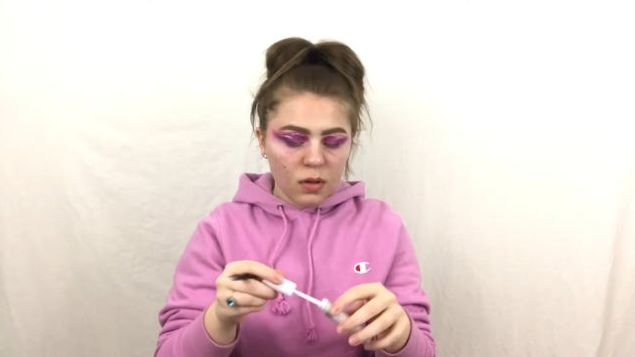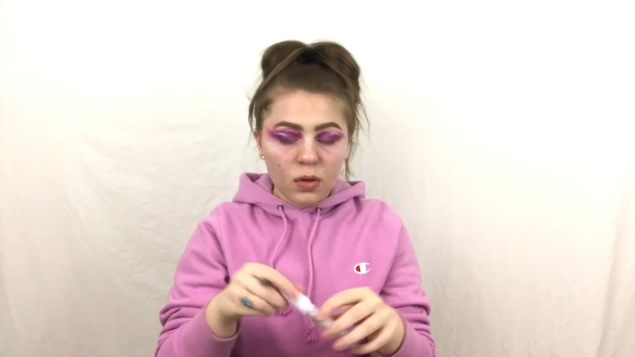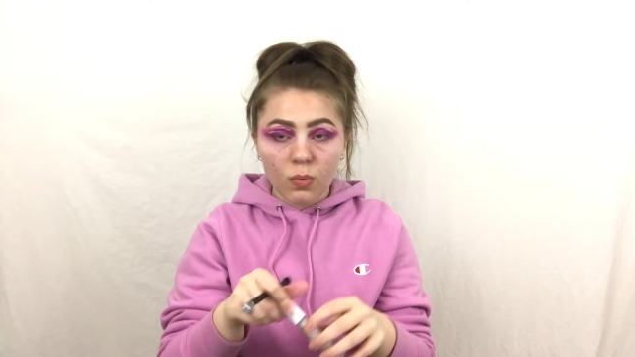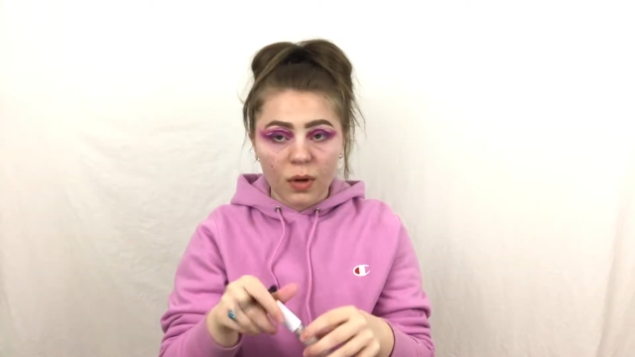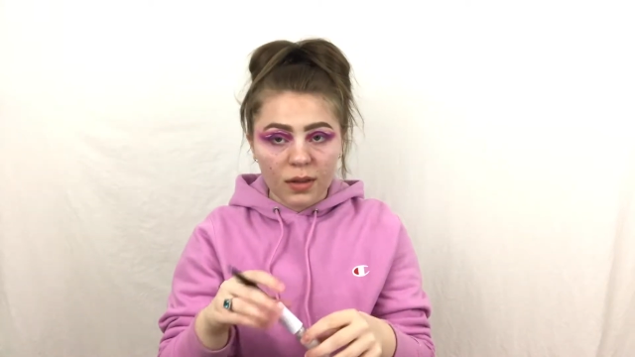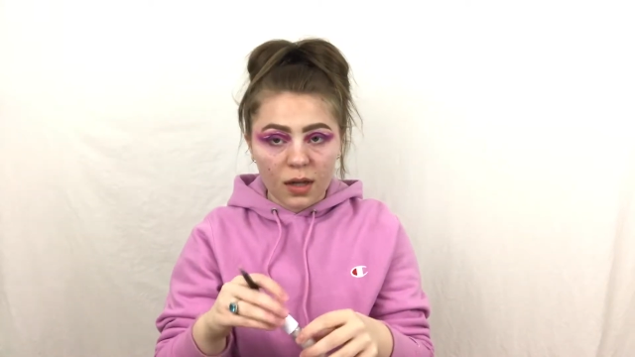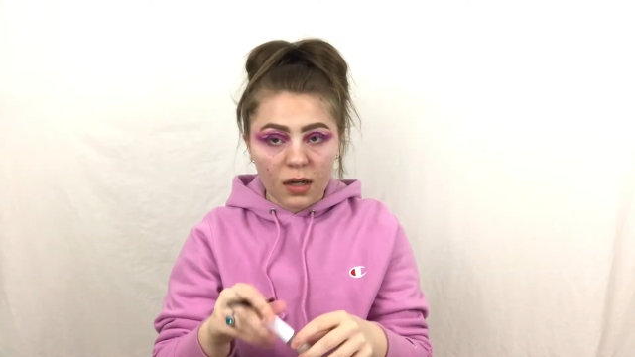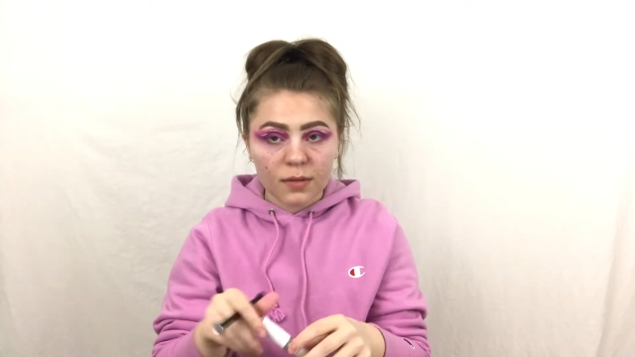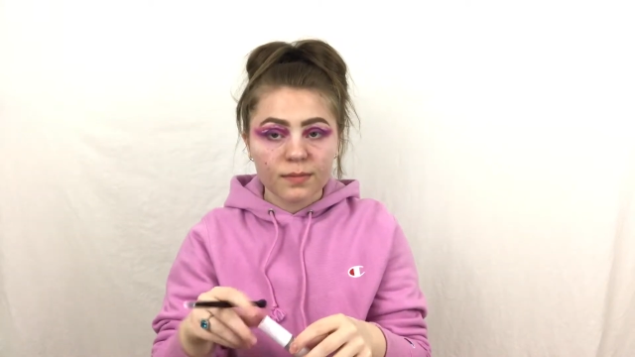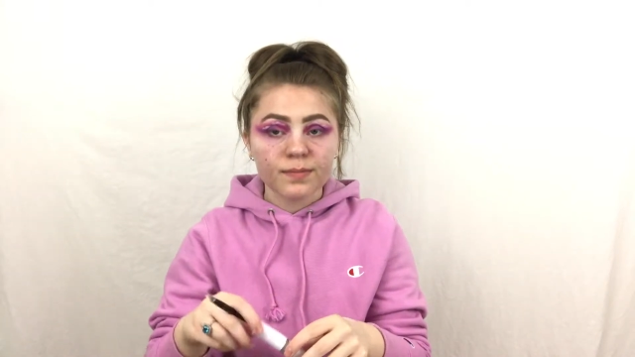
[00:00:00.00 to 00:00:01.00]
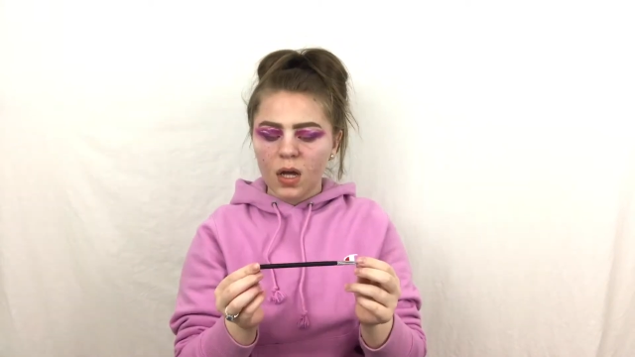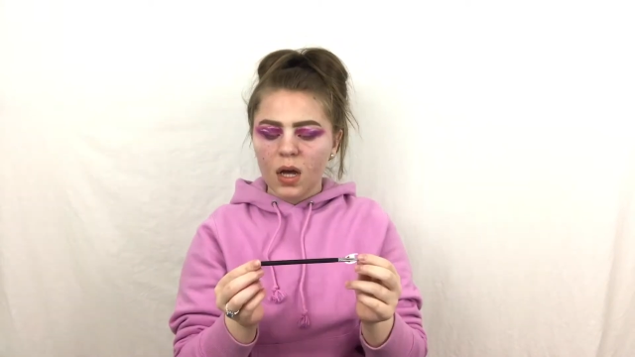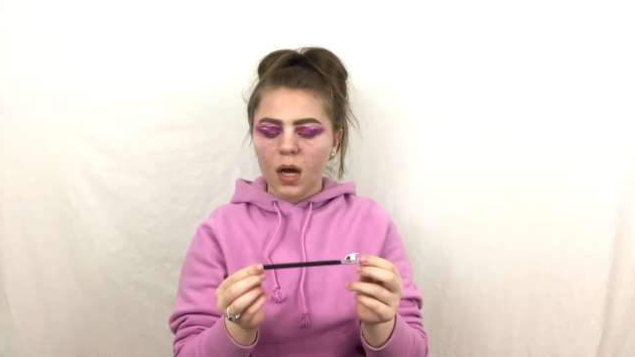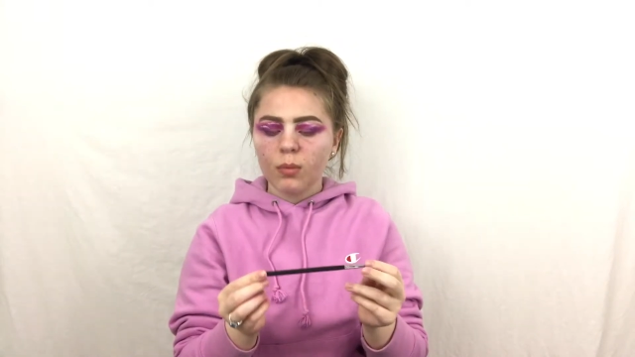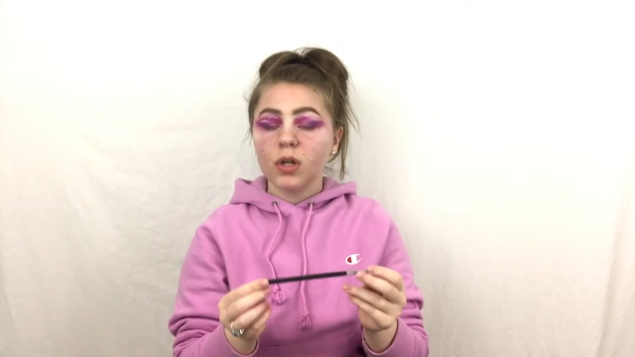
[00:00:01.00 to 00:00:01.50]
Don't want that.
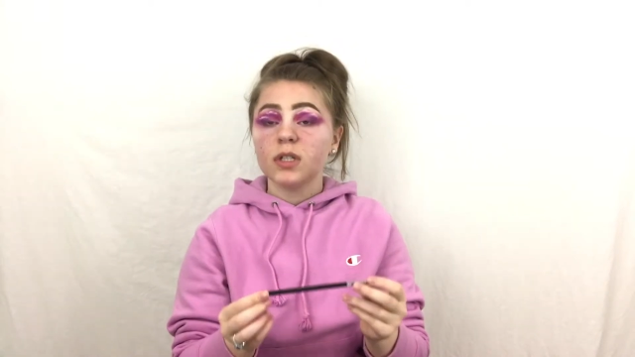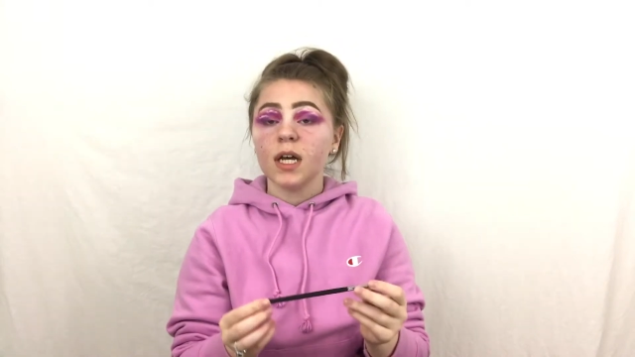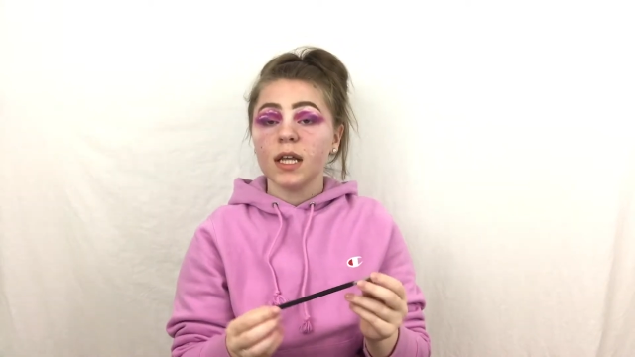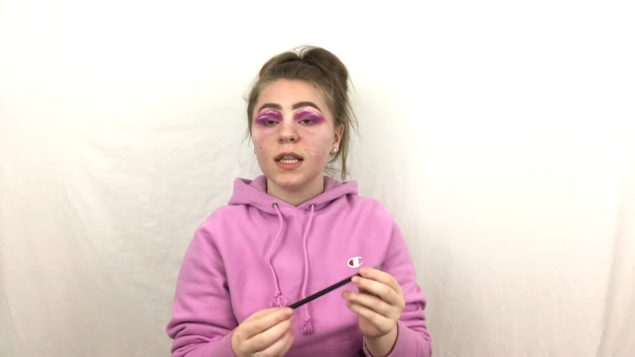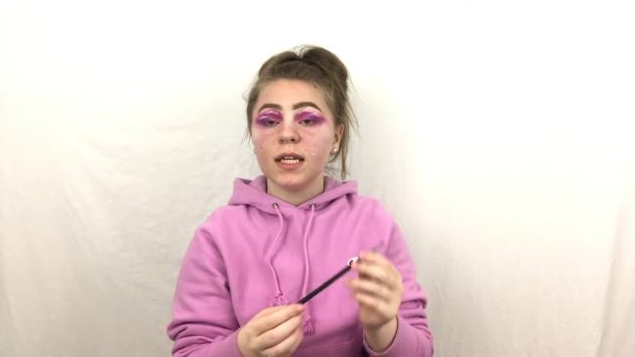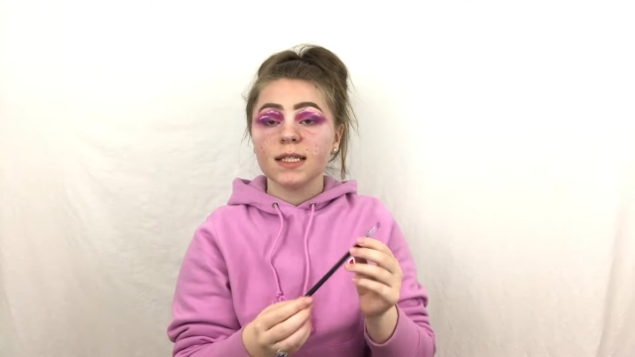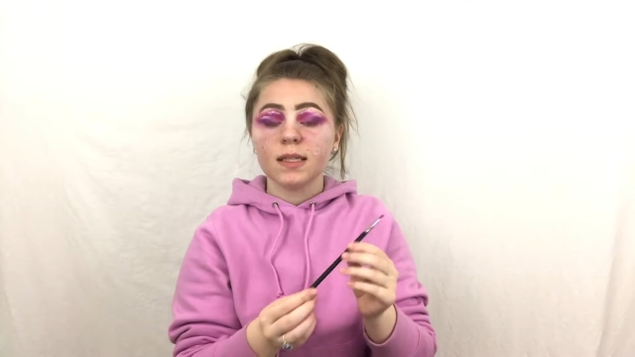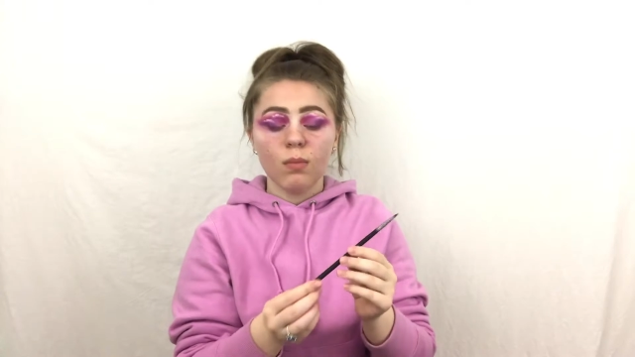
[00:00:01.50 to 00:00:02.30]
I'm going to take this